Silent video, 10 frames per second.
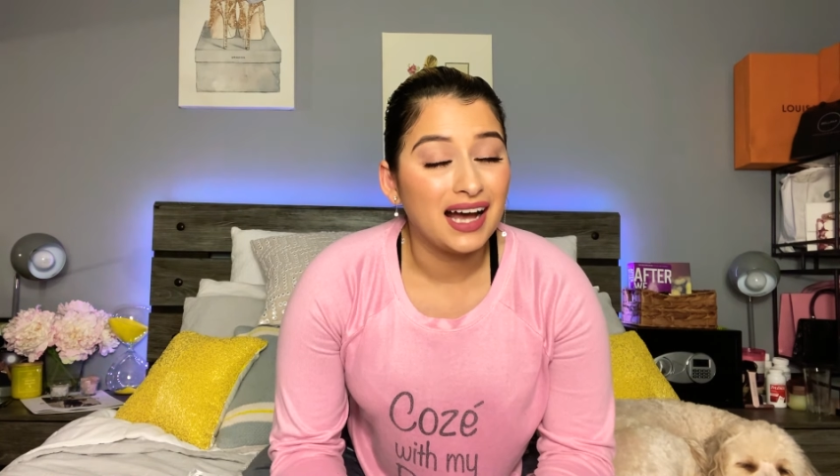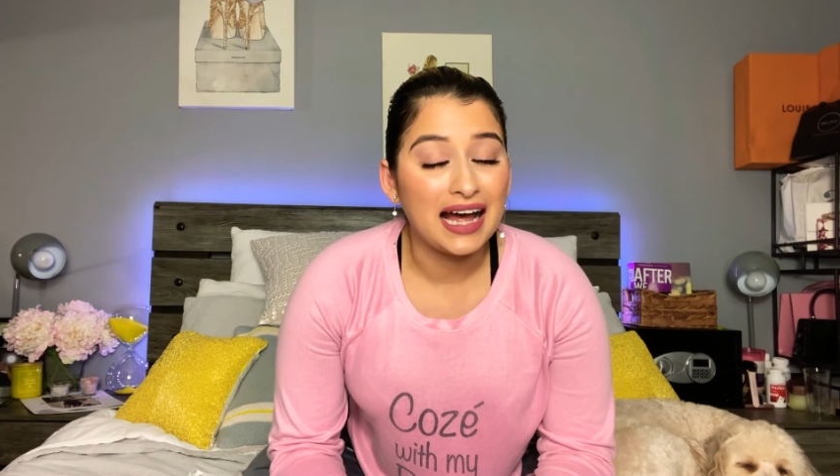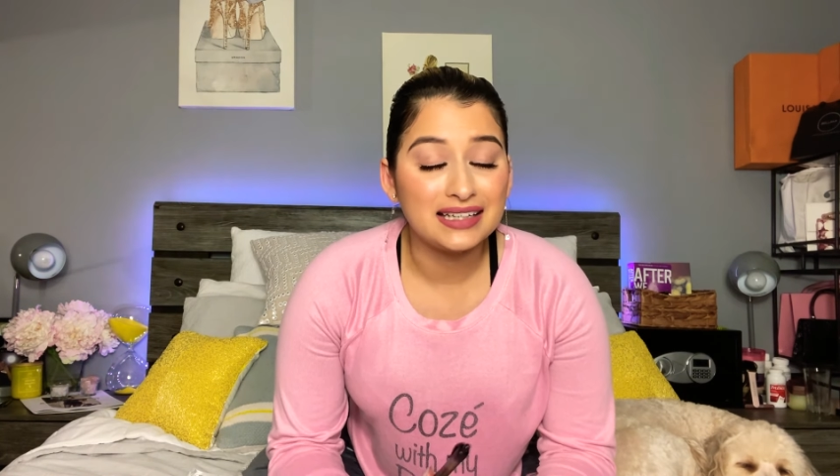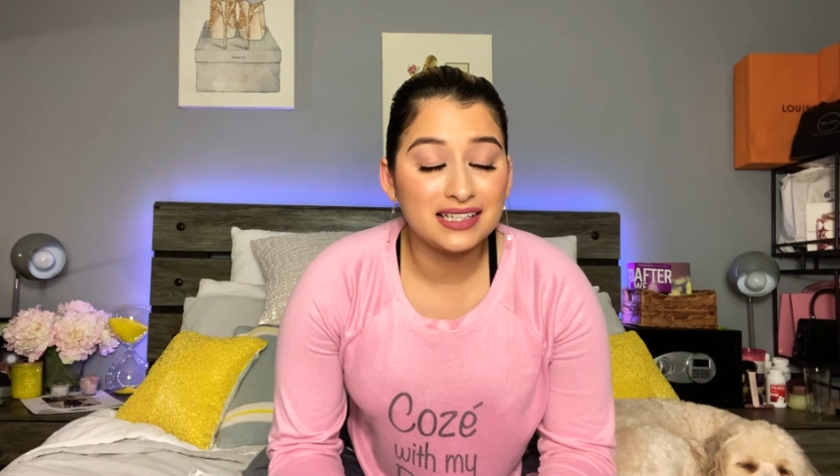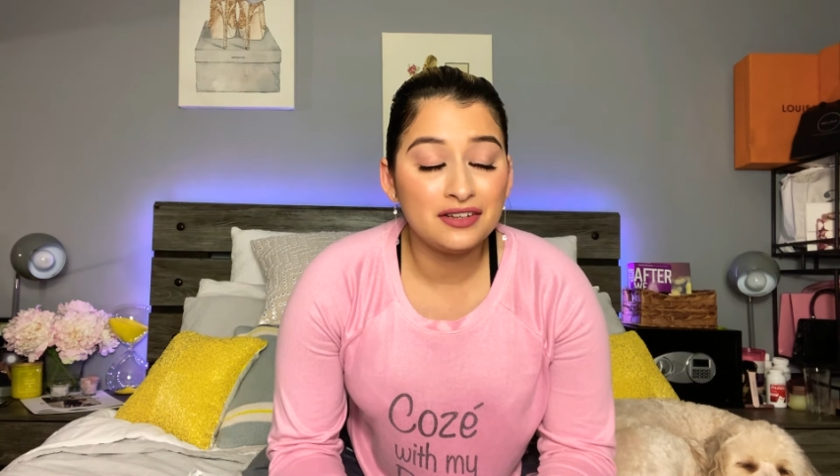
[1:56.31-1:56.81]
I
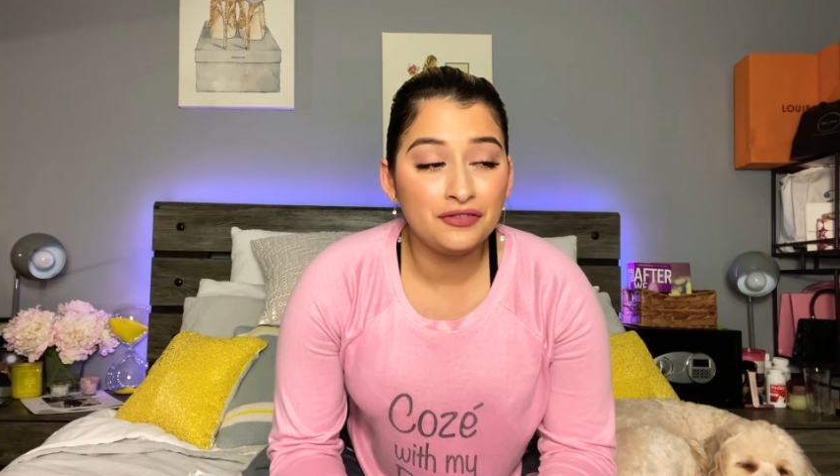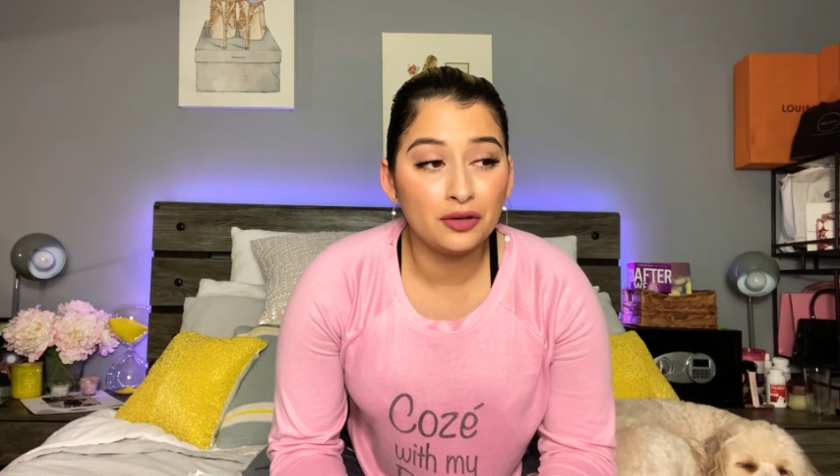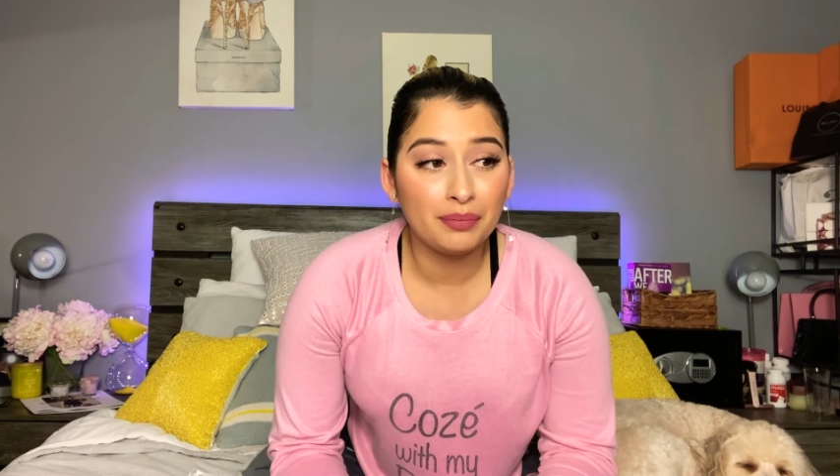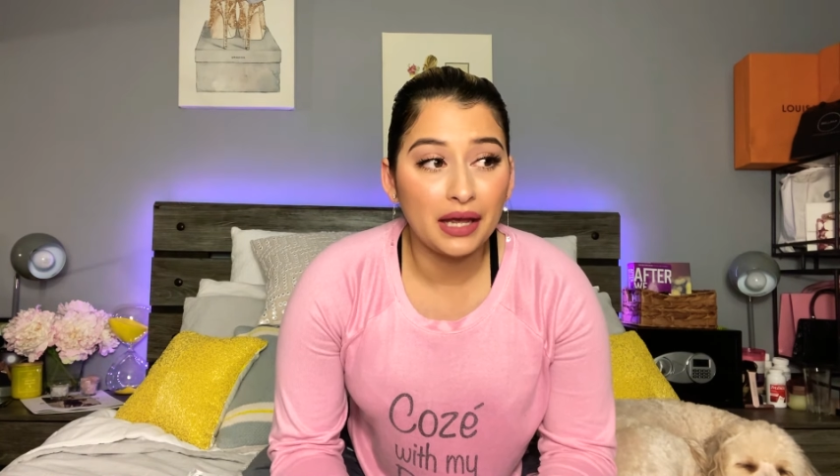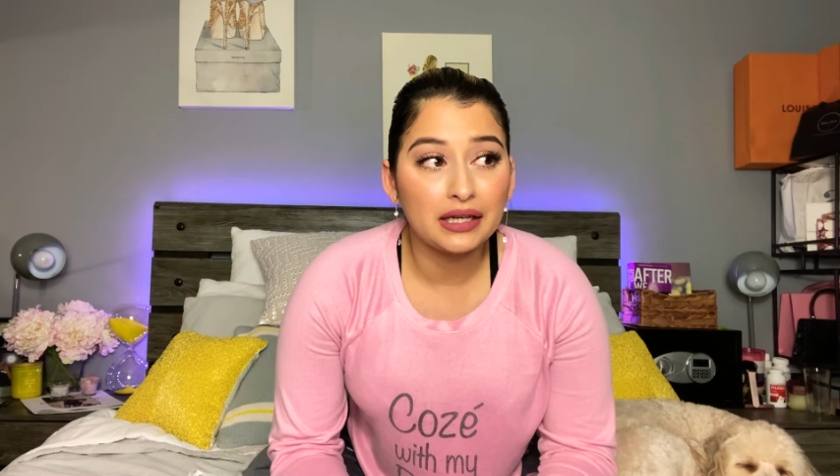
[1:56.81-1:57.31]
did feel
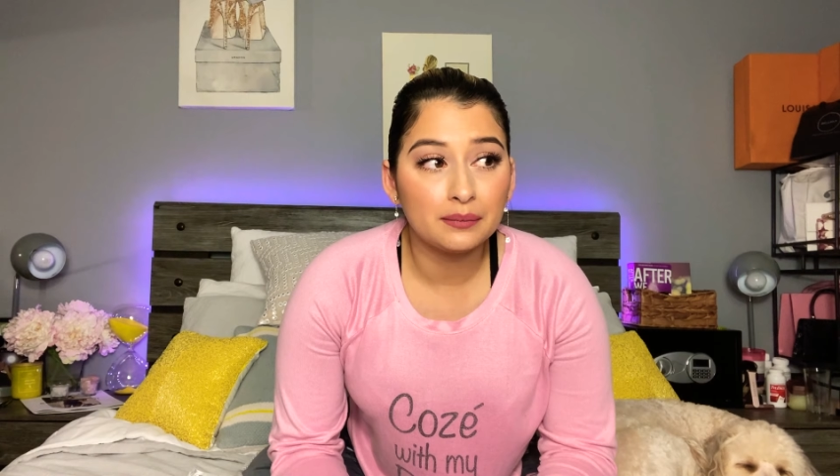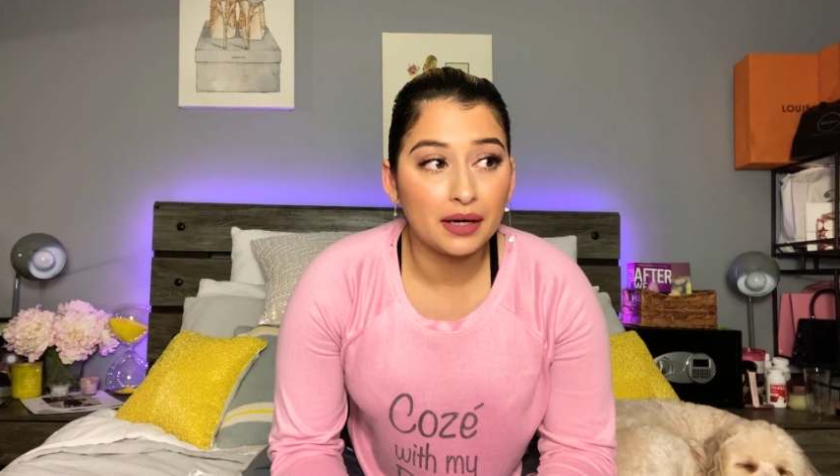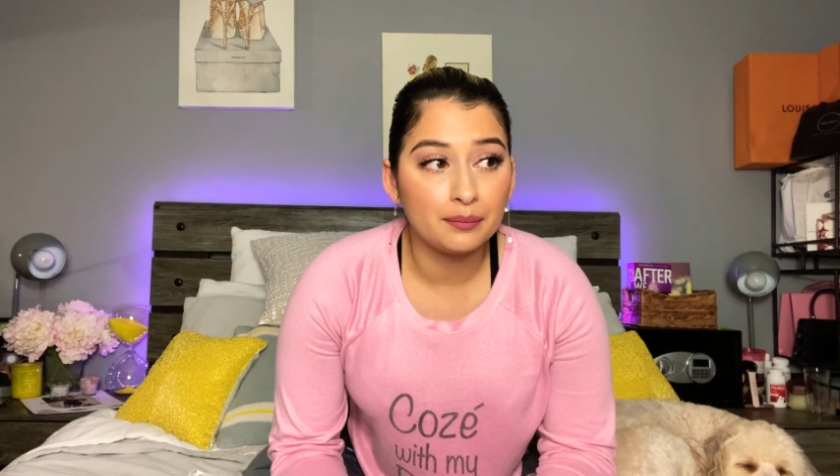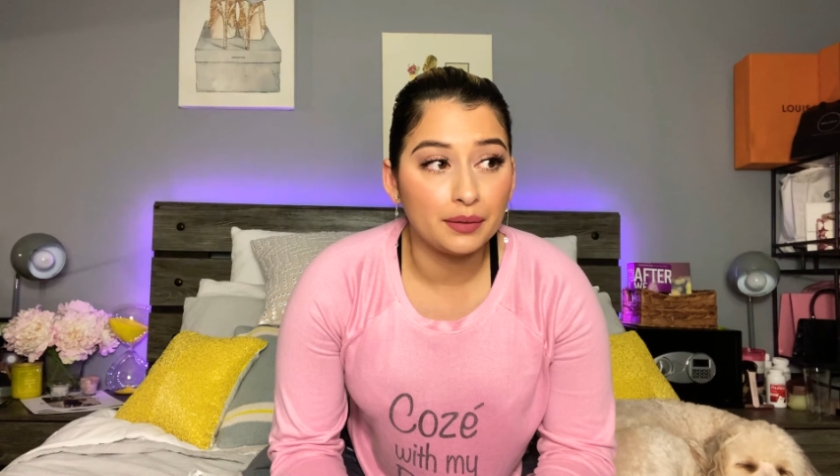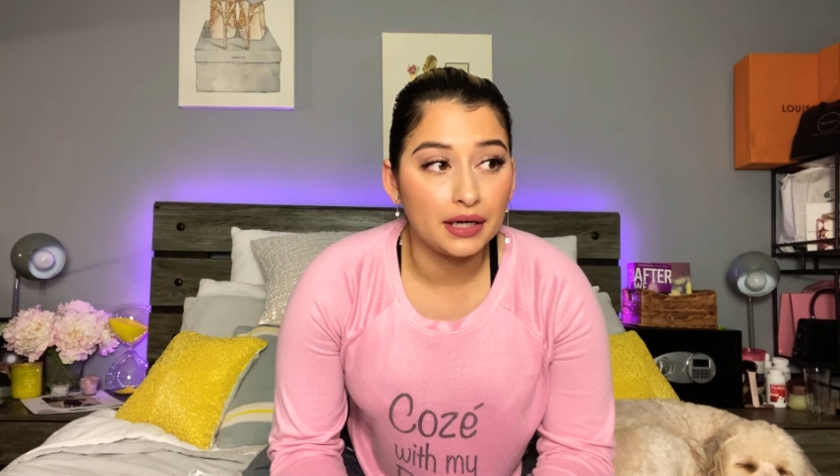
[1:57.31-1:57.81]
pain in my
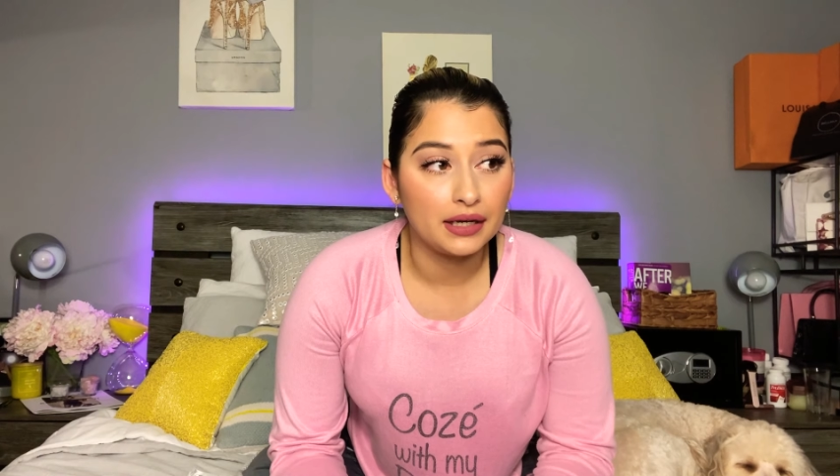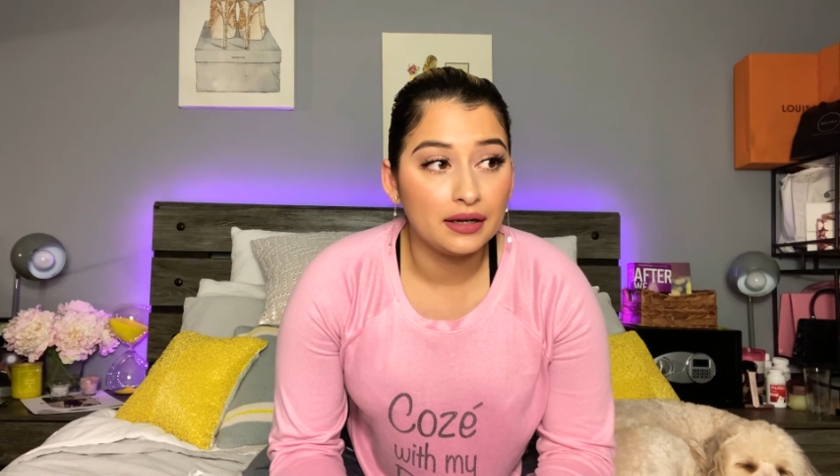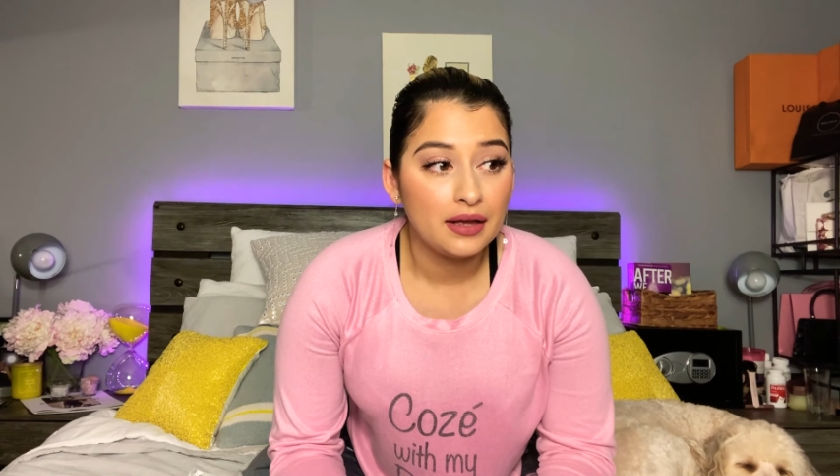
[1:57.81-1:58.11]
butt